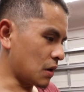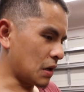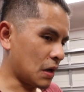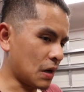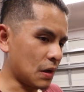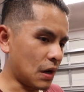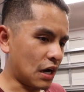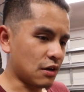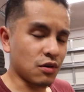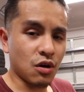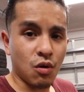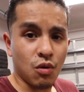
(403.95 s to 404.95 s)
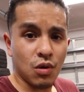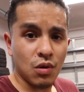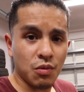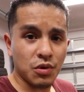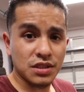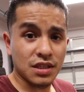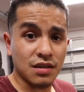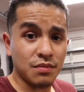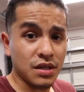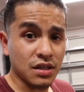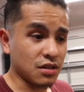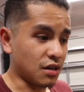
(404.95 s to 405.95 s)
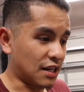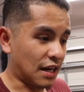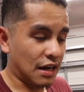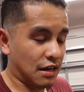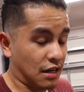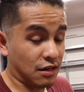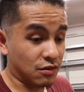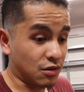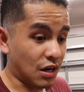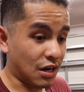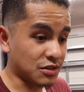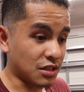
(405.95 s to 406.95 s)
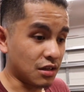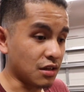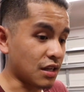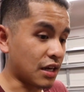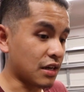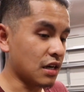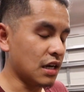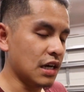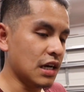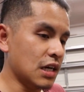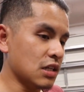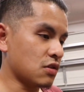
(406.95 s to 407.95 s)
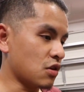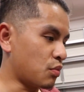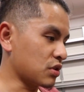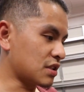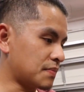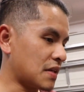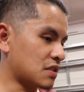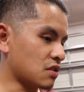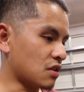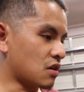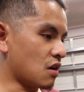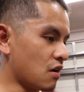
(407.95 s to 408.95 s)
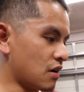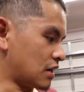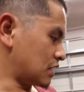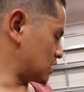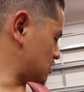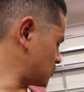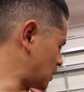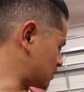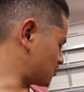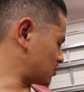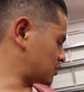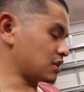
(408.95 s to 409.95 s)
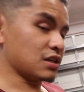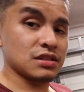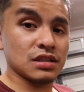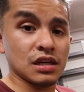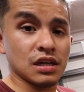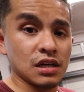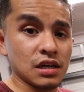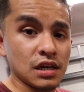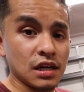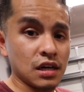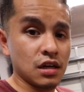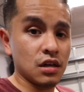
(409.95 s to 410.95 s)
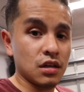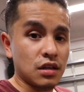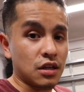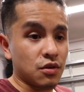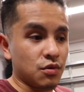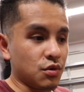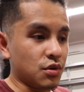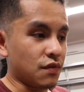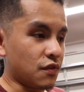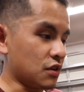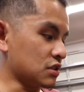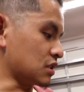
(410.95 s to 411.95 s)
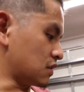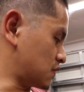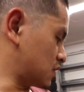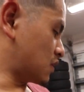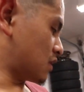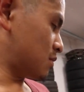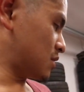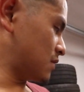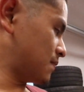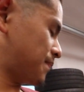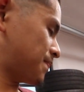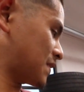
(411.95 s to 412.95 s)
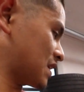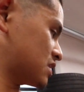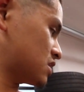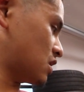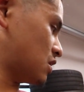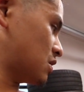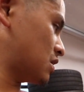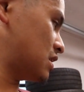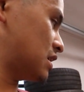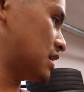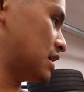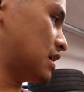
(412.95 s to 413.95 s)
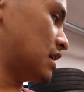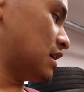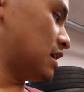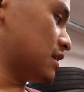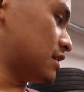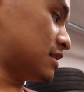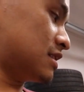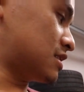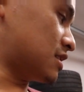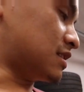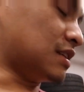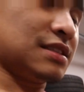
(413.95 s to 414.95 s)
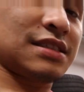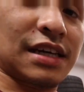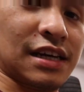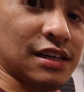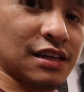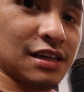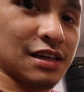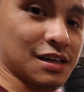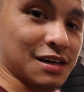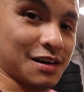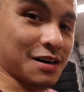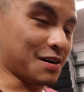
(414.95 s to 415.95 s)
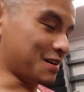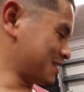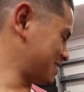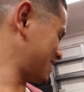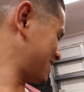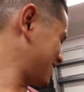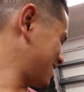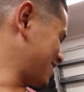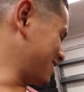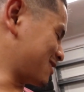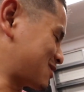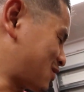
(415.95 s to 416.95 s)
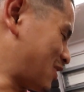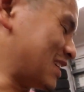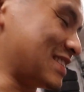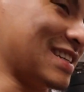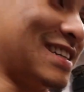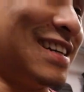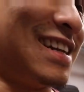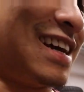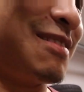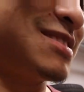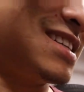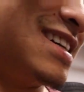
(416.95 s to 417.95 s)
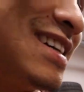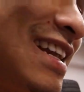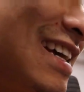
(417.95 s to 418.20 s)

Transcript: and I don't know what's gonna be, you know, I don't know how it's gonna look like. So you put the spacers on the car and then you end up with this, and then you ruin it for yourself, you know what I mean? So this is just insane. It looks crazy. Like I'm saying,